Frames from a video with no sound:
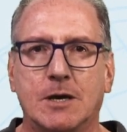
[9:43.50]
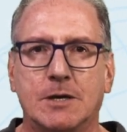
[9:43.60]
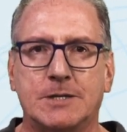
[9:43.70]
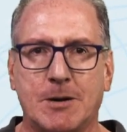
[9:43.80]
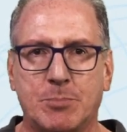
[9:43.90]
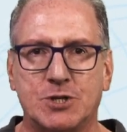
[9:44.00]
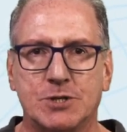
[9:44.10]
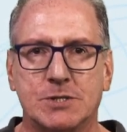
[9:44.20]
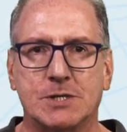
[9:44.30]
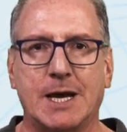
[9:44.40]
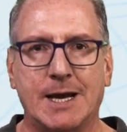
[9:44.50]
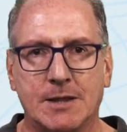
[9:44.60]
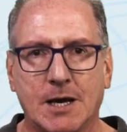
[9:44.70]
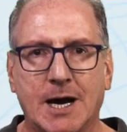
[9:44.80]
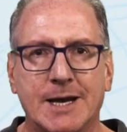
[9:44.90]
temperatures and
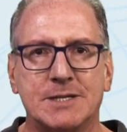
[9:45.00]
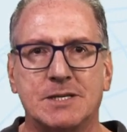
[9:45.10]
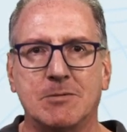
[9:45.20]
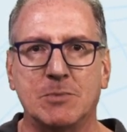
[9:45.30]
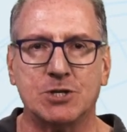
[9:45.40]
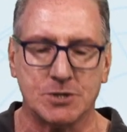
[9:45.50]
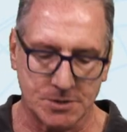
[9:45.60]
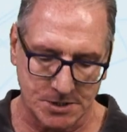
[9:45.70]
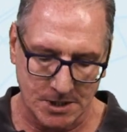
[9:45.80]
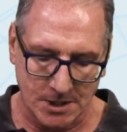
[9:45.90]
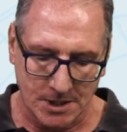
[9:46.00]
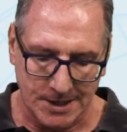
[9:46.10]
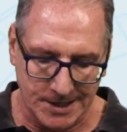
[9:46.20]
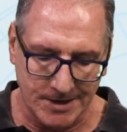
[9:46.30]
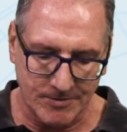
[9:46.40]
the highest emissions
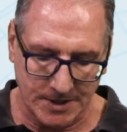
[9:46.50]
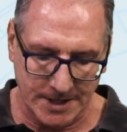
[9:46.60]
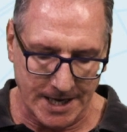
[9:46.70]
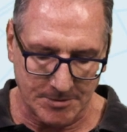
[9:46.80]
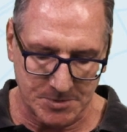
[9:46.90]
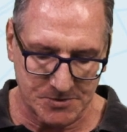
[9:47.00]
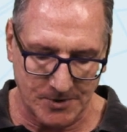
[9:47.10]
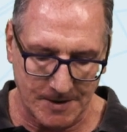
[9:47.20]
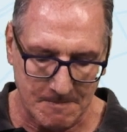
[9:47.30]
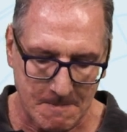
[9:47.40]
leaving the atmosphere.